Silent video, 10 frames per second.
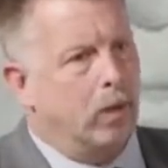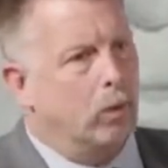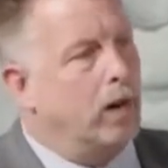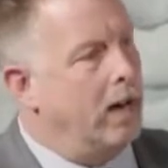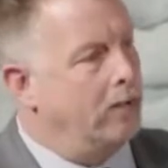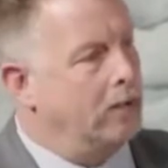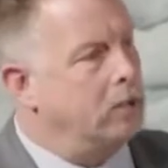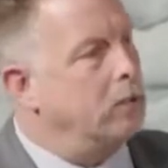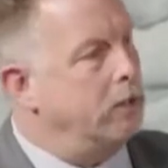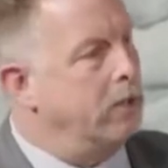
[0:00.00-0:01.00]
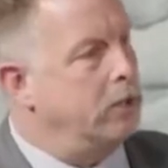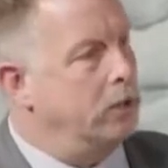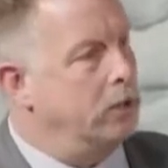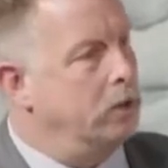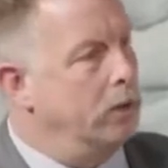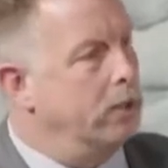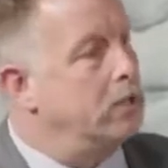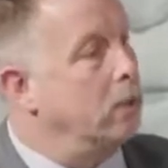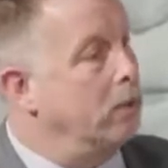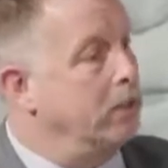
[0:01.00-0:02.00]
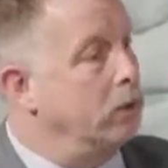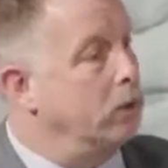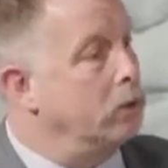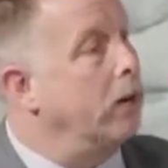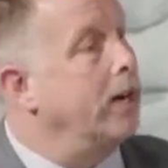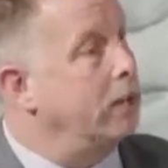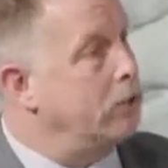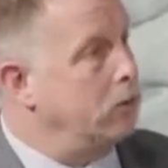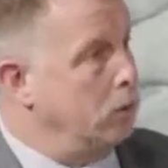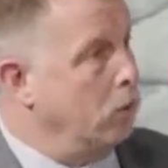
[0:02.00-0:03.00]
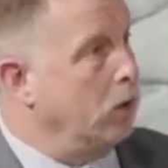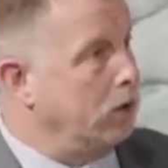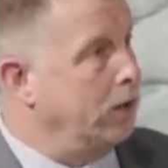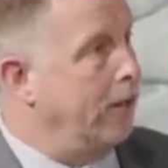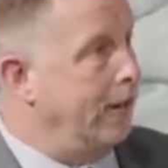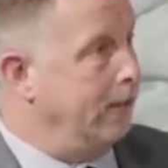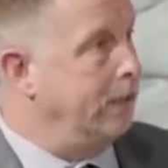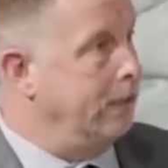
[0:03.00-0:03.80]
we're having some issues with some of the old drainage work that